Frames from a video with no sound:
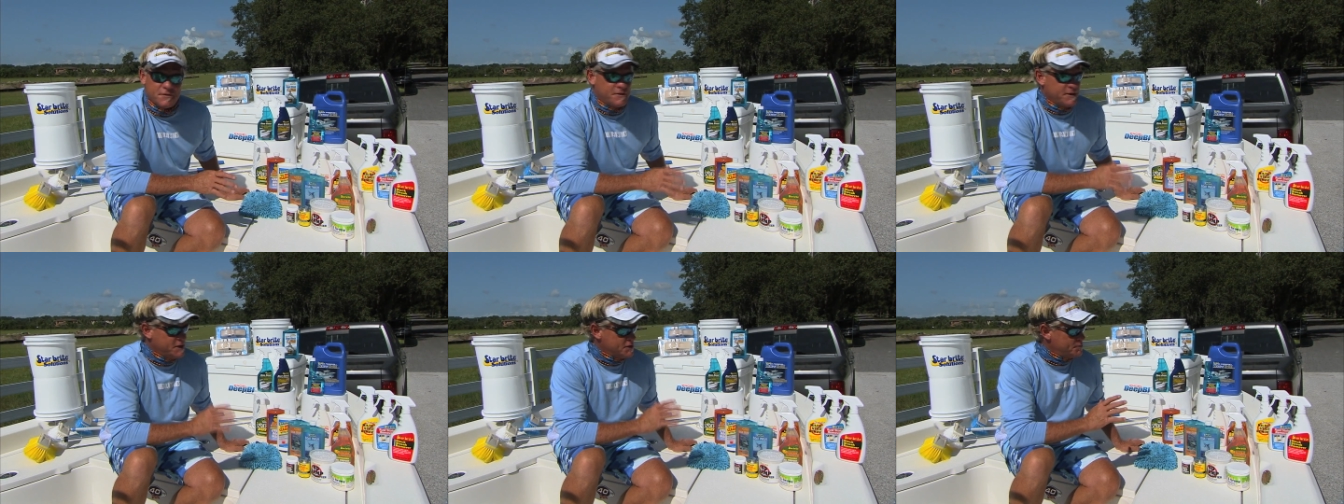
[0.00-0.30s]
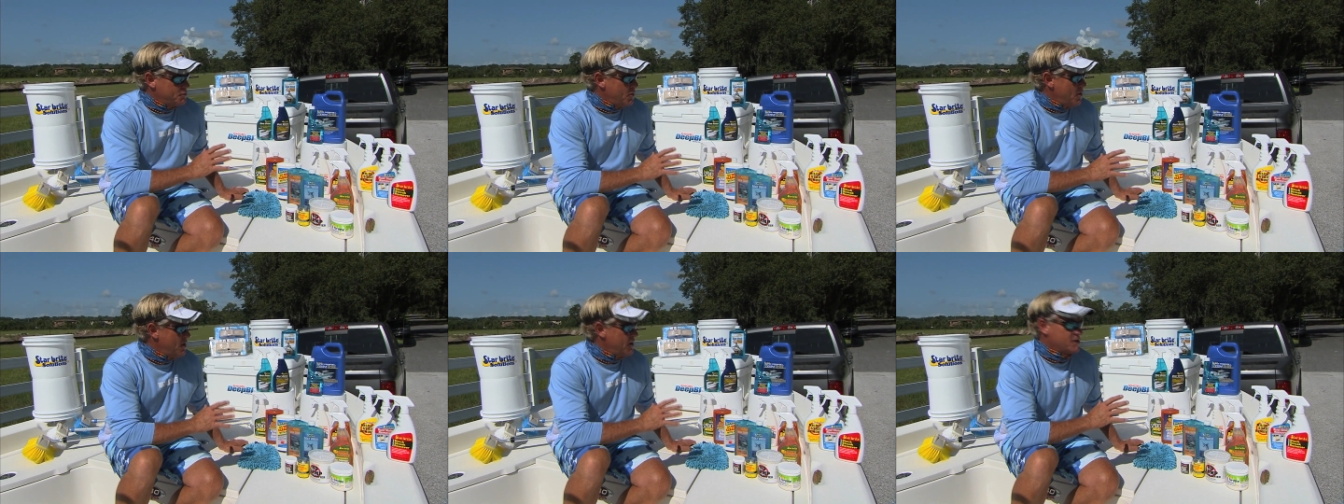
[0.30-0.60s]
These
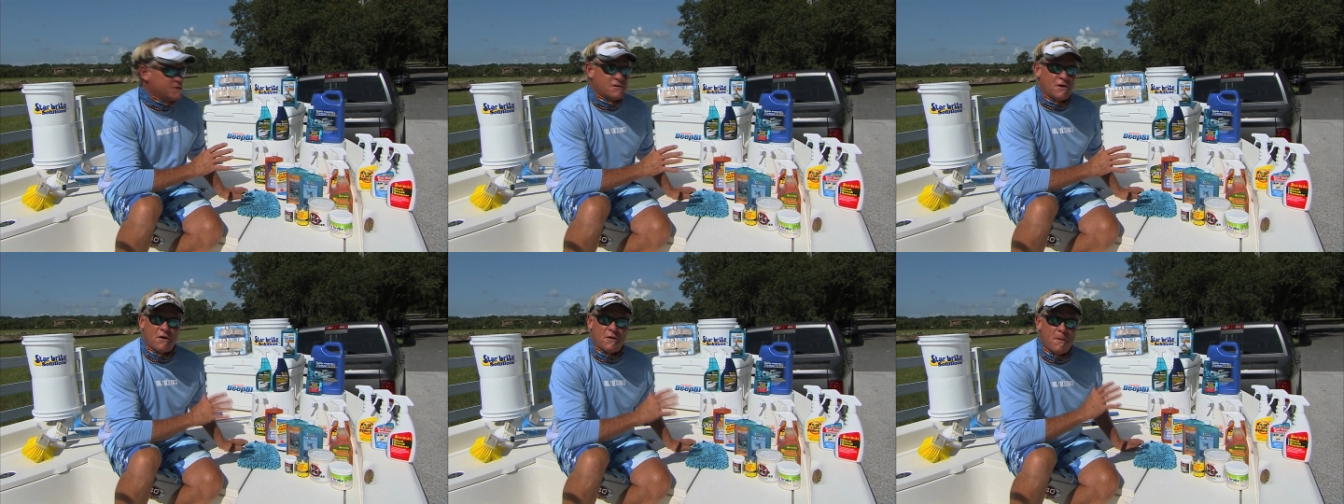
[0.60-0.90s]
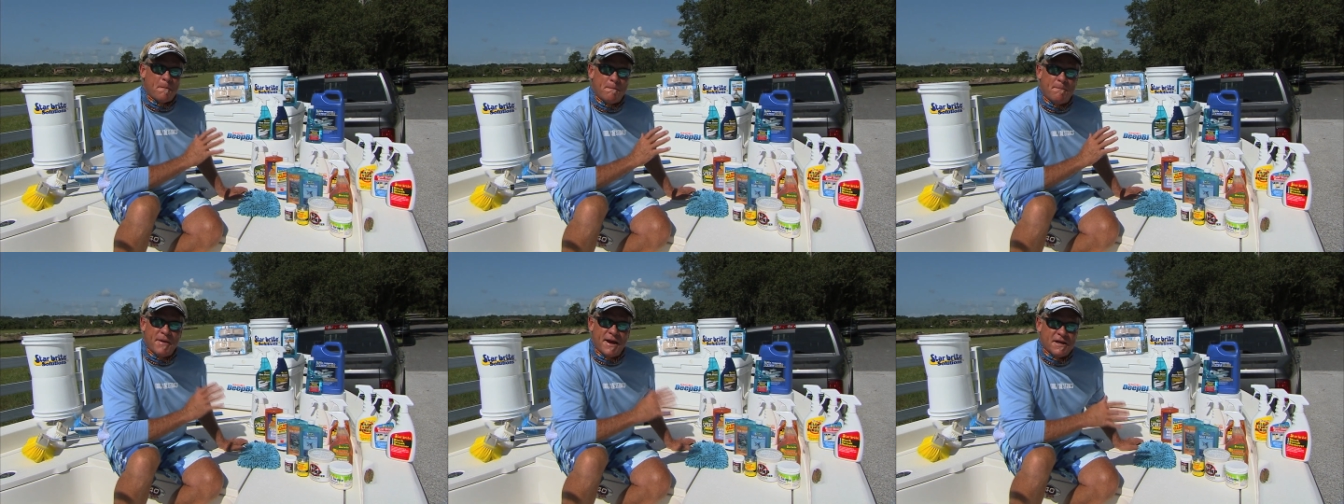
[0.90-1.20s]
products are
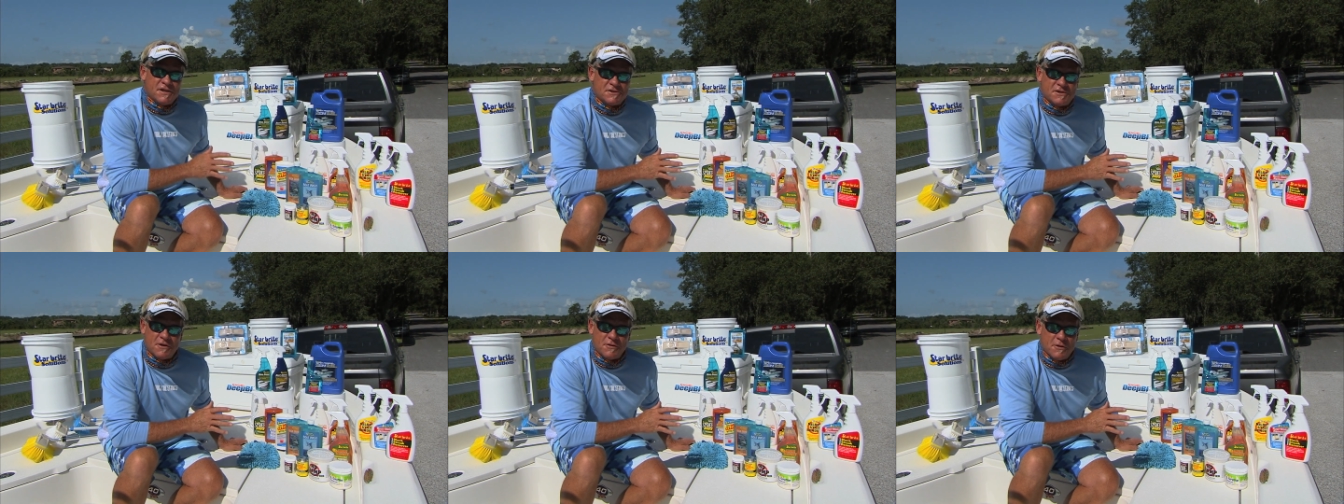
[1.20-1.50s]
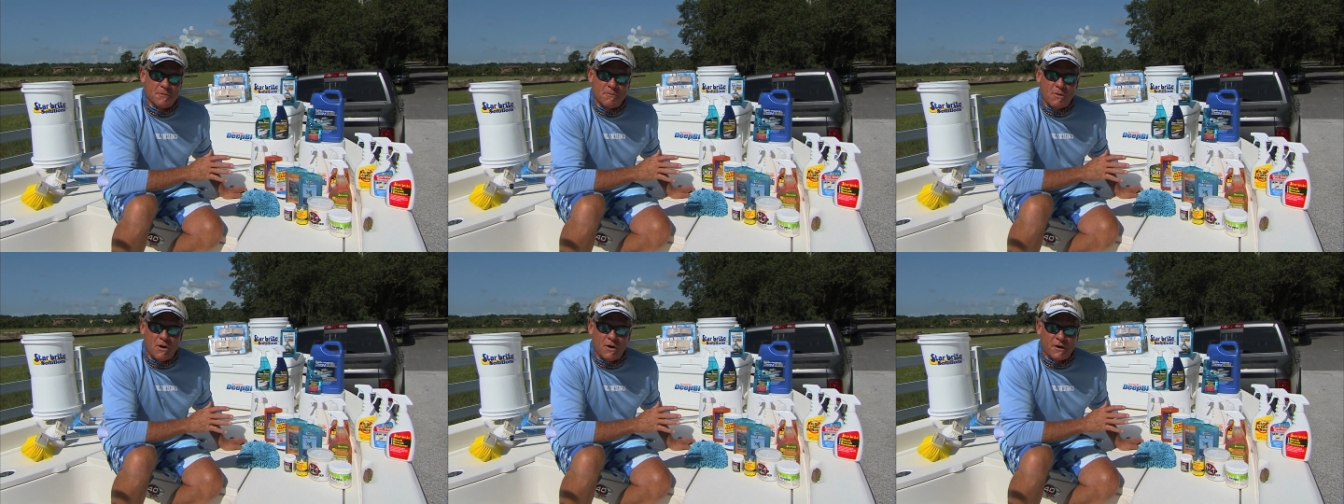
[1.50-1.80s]
the best on
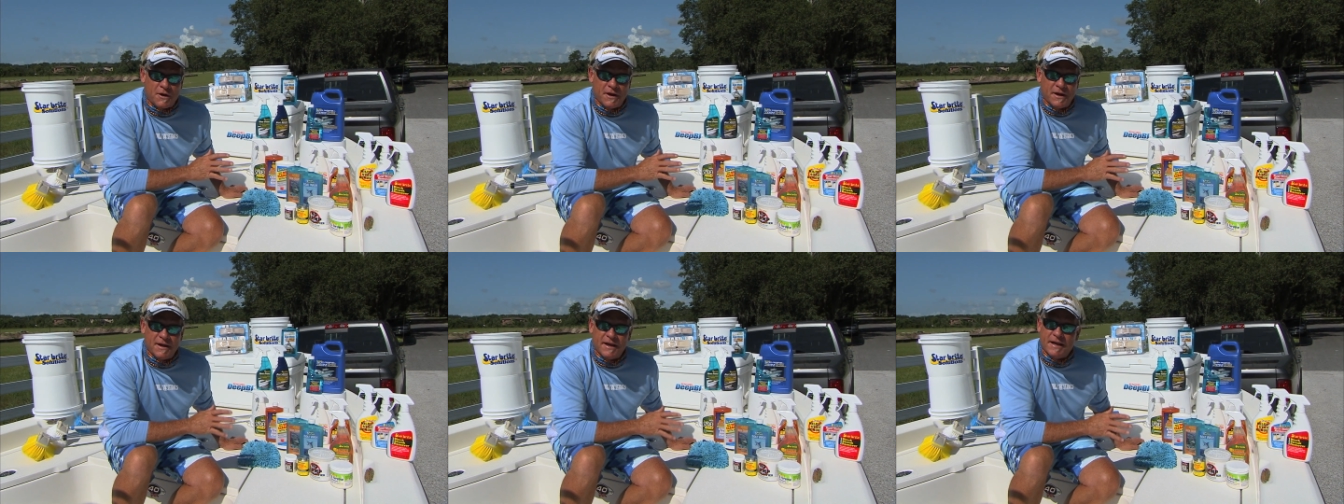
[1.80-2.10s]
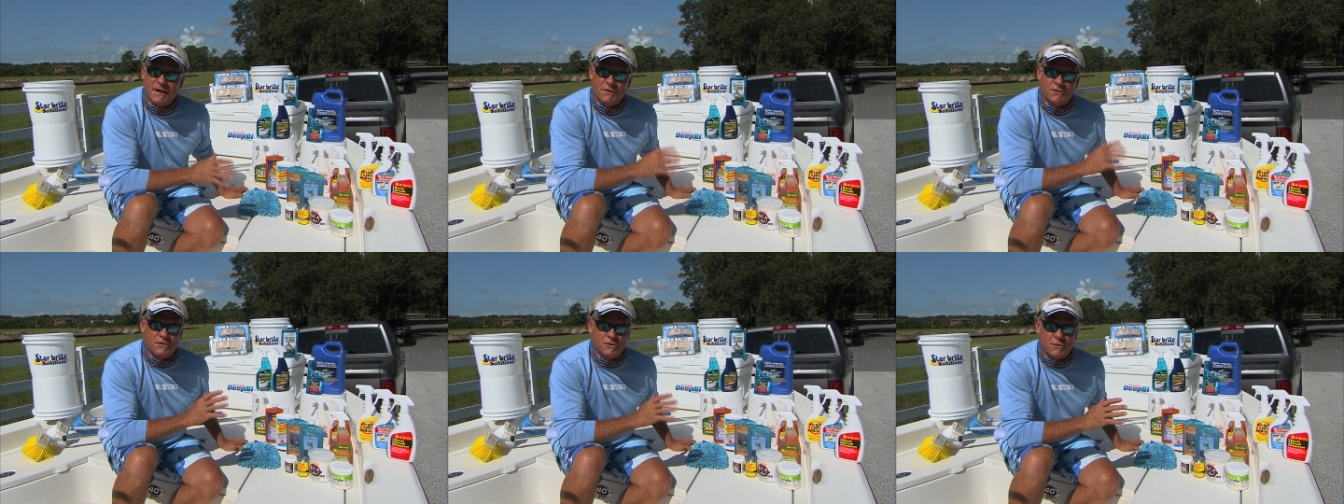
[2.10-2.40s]
the market
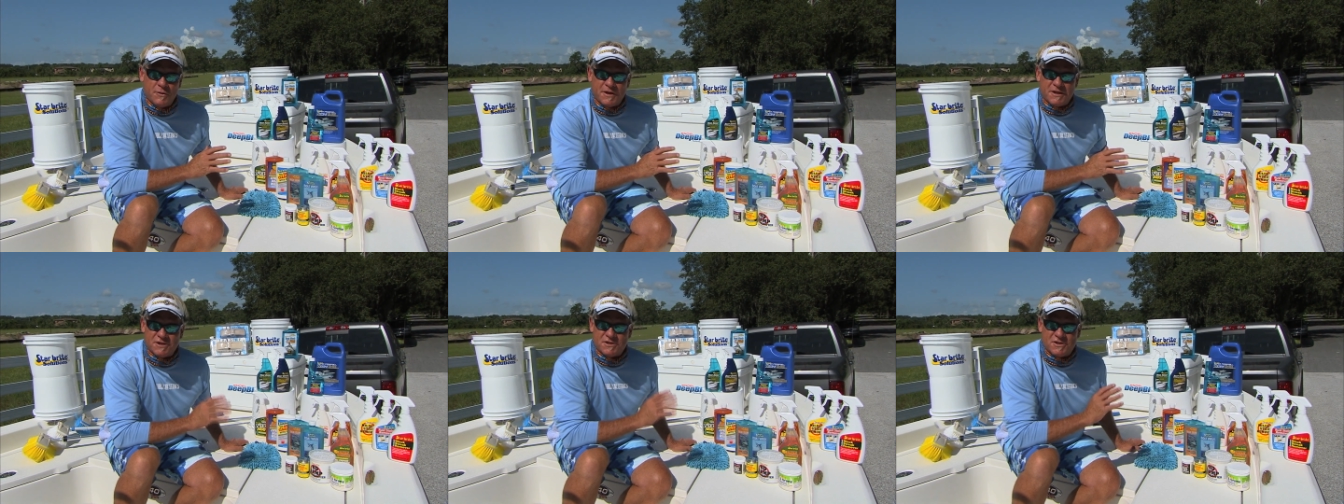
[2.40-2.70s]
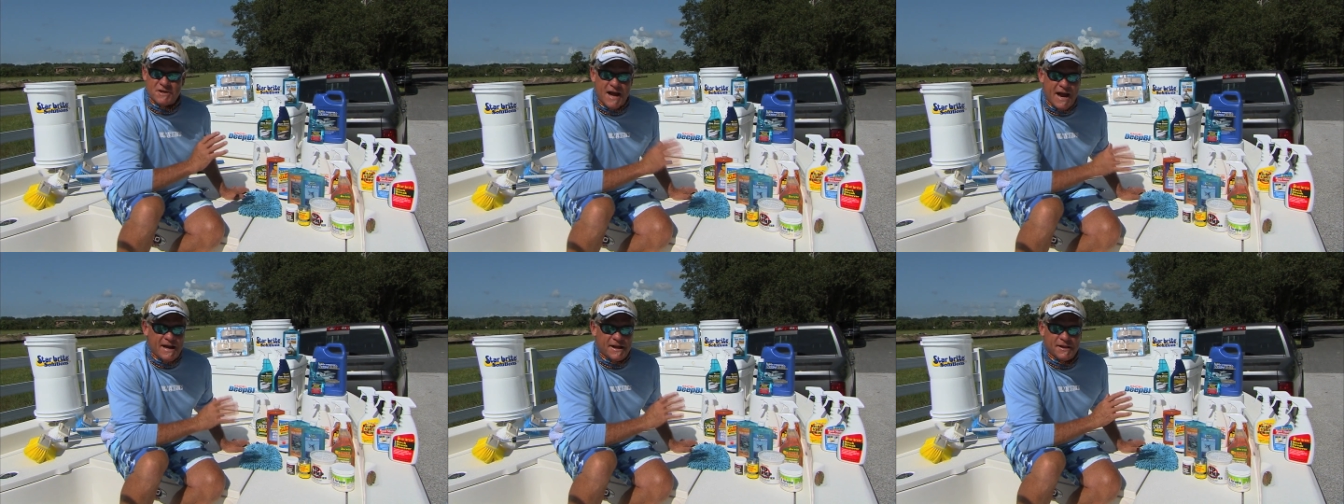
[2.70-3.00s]
and do
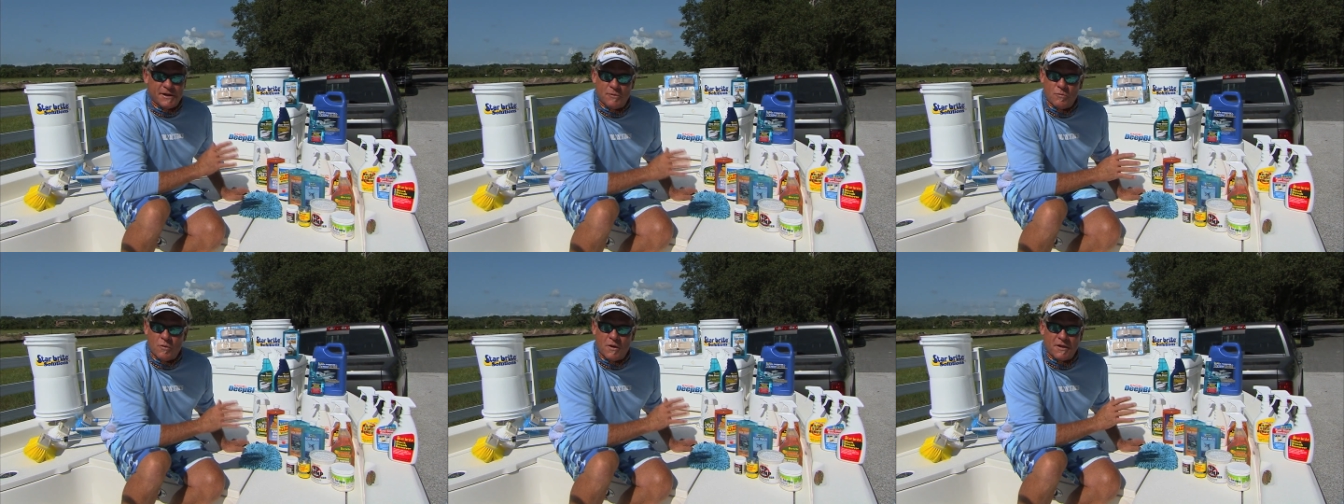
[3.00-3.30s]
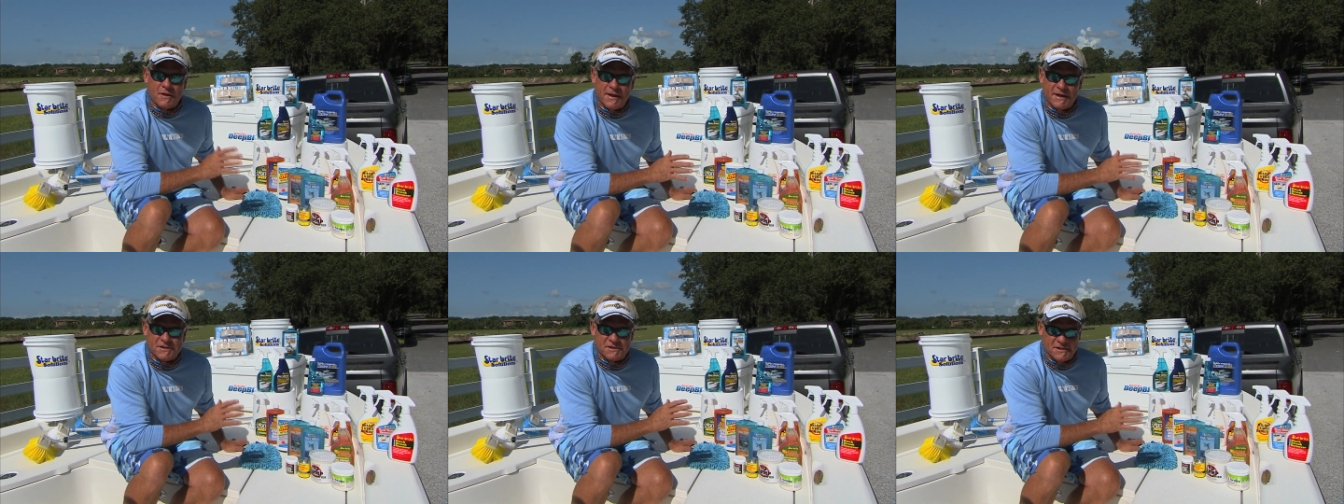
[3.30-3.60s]
exactly
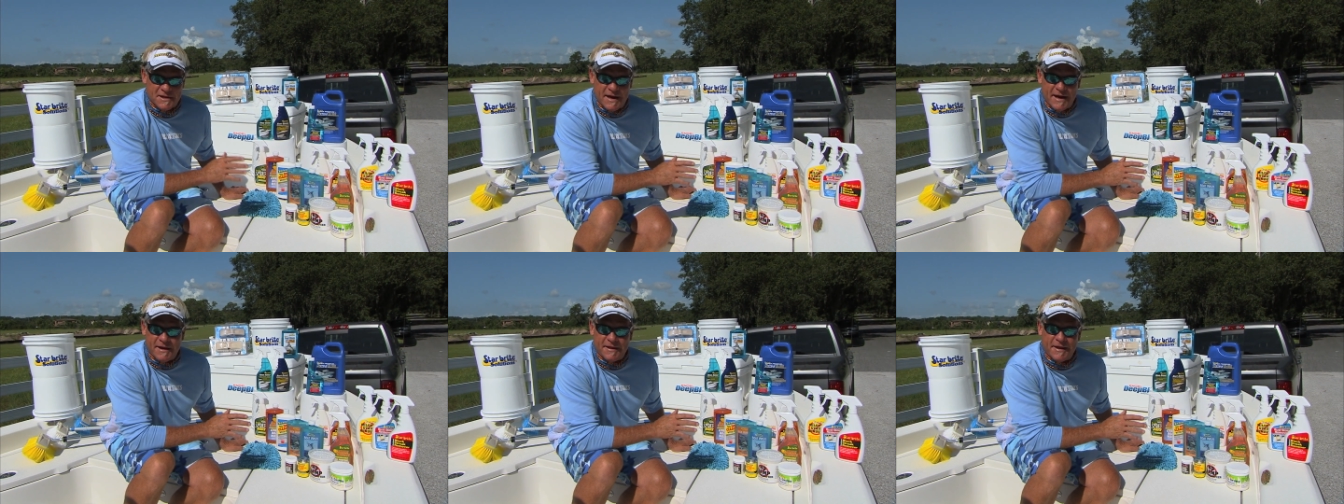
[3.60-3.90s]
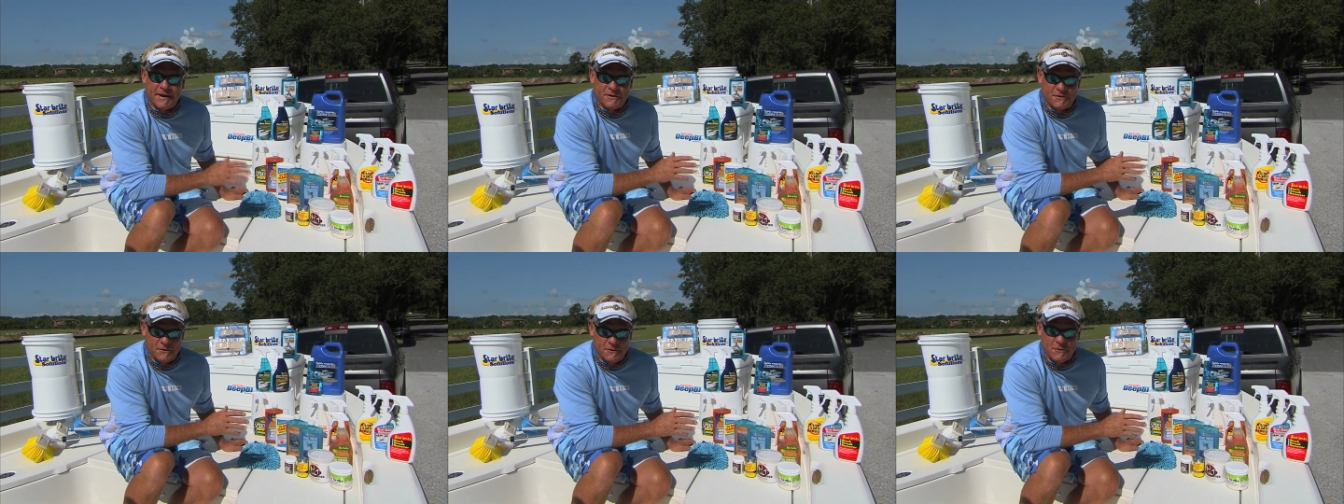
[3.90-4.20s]
what they say
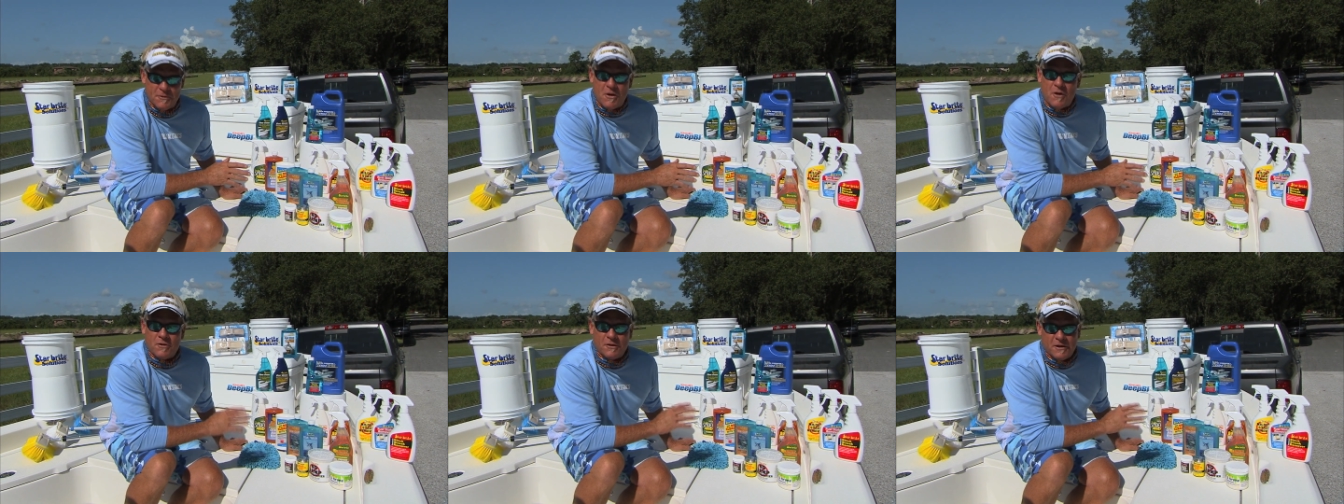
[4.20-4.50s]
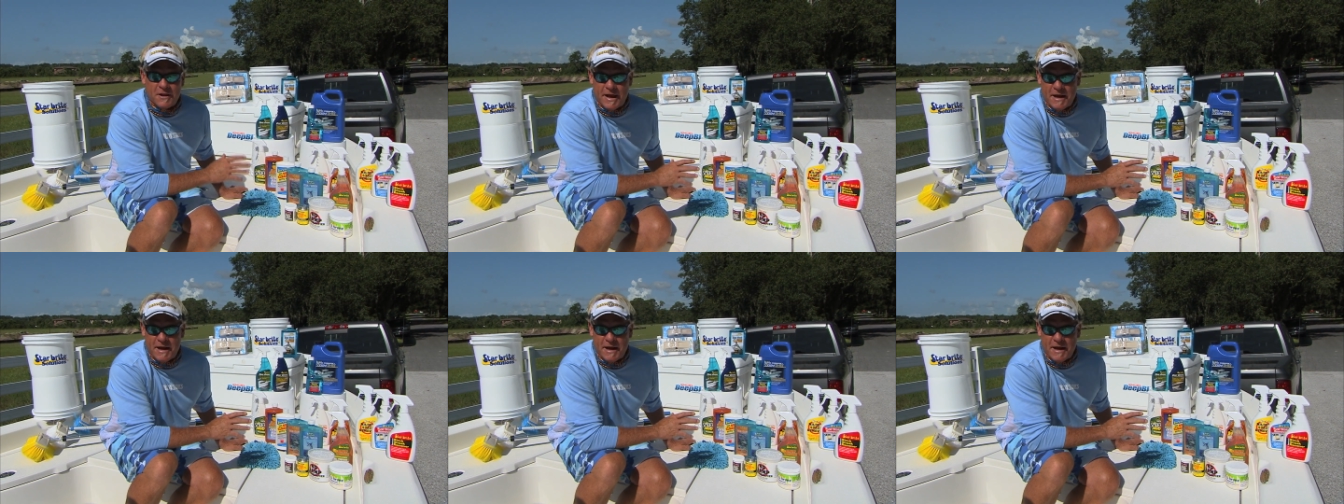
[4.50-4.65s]
they do on the